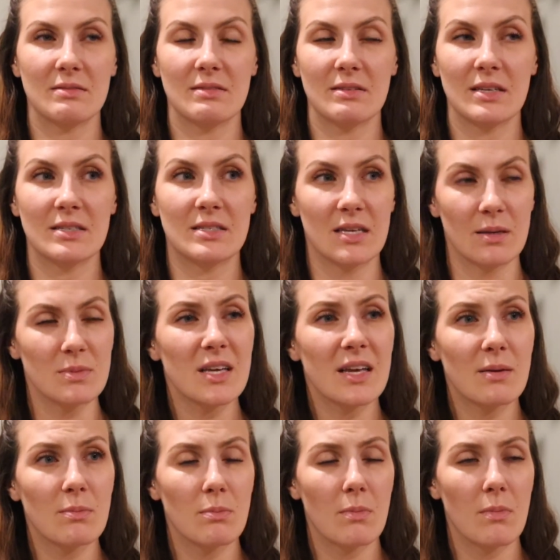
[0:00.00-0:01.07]
It seems like
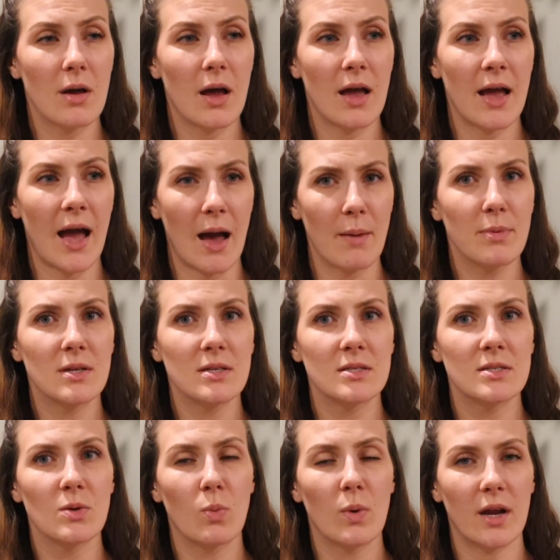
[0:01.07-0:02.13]
it
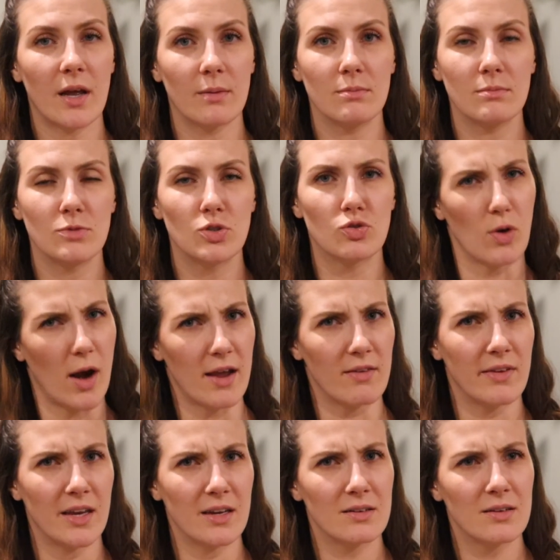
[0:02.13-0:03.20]
happens when I'm
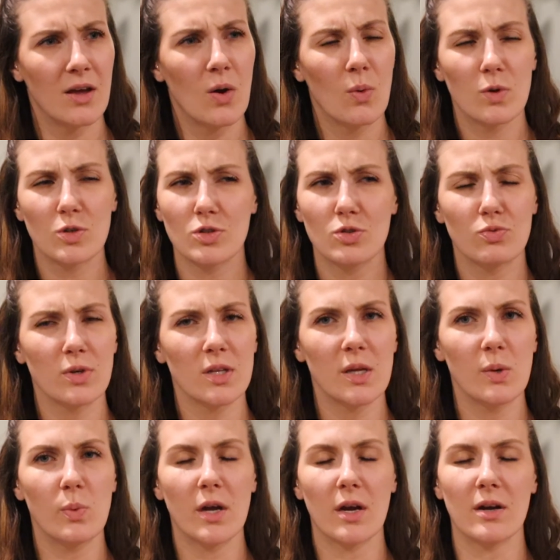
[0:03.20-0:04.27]
driving, which is really
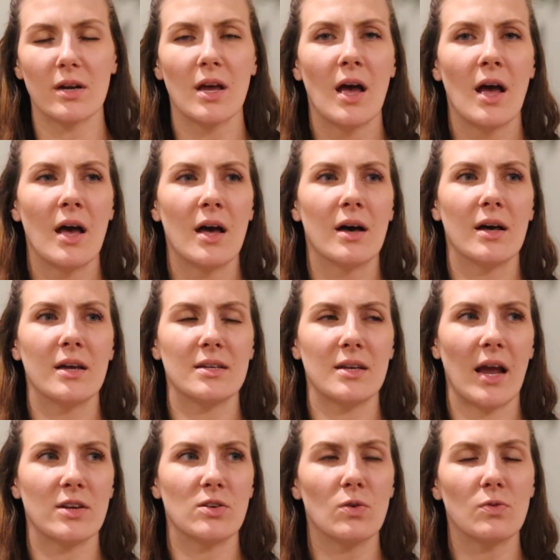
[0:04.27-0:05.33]
weird. I
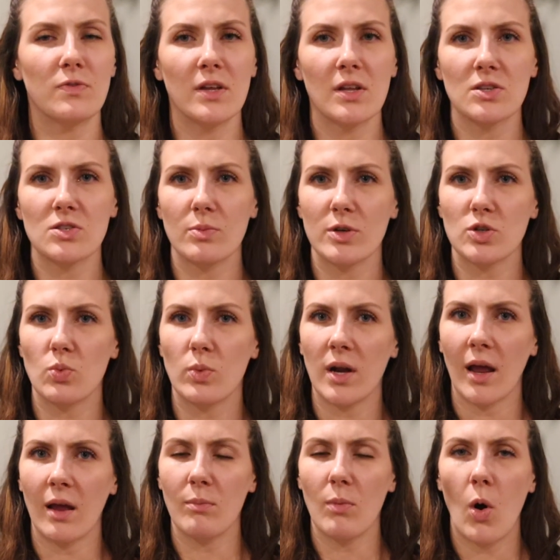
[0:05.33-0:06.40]
don't feel it so much when
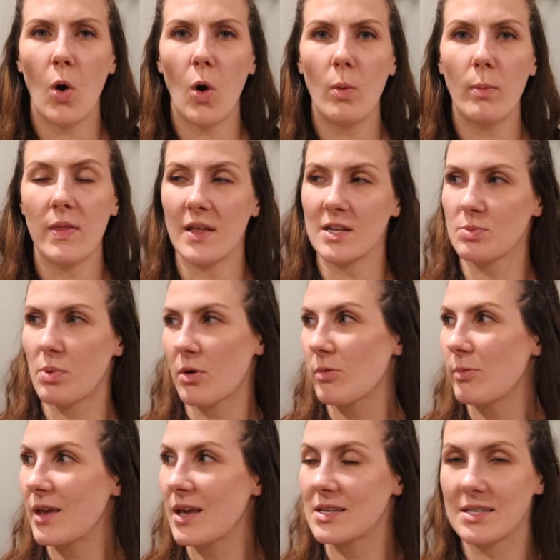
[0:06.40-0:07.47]
I'm home, and that's probably
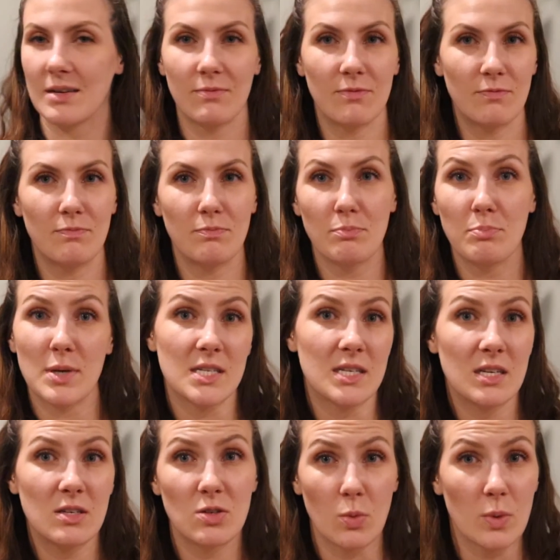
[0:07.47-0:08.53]
because I'm
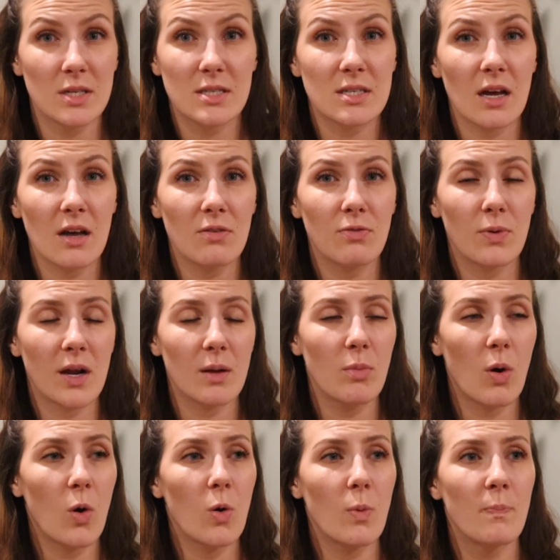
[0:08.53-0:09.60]
busy doing stuff when I'm
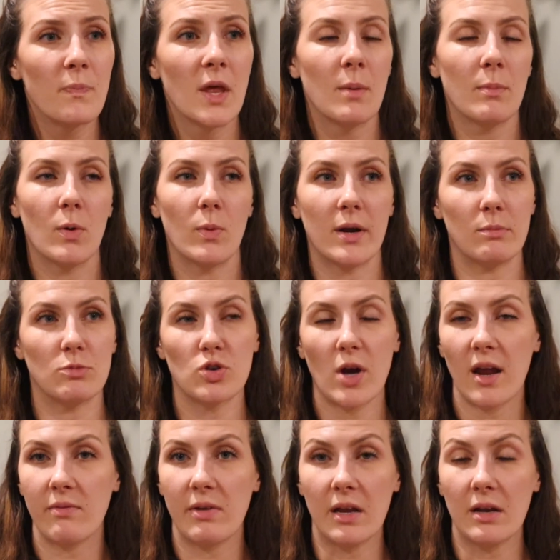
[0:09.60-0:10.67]
home. But when I'm
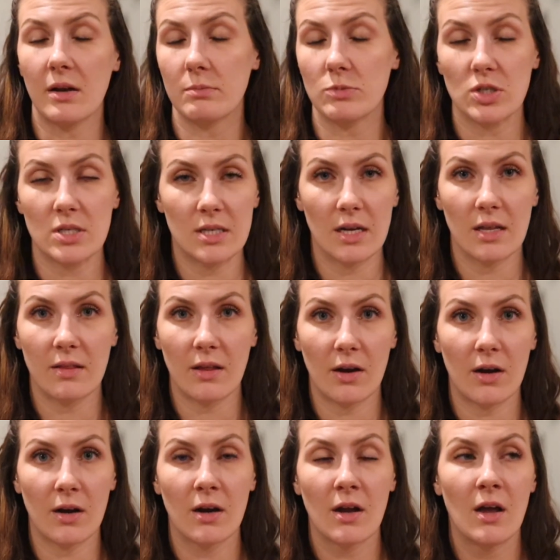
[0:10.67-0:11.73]
driving, I'm just sitting
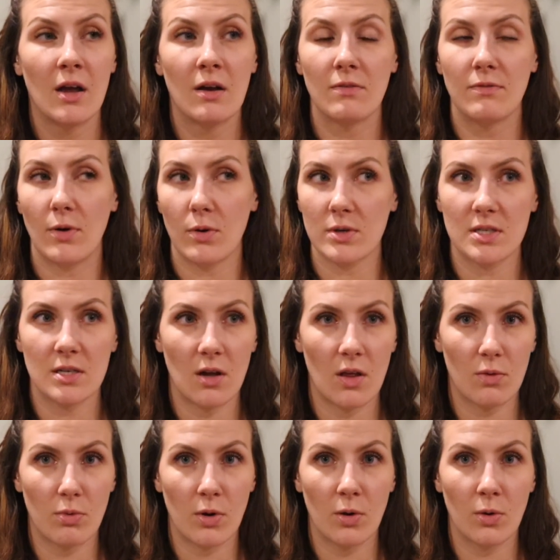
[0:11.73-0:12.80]
there focusing on the
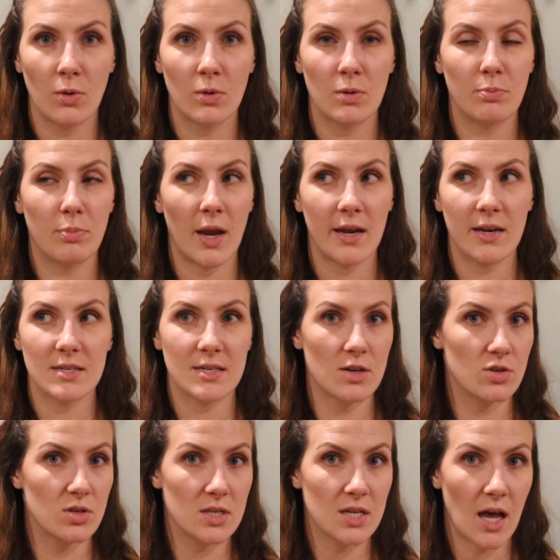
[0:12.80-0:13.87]
road, paying
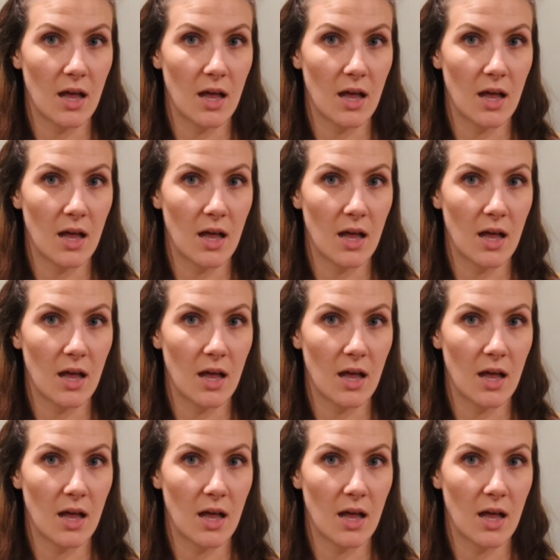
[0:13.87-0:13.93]
attention to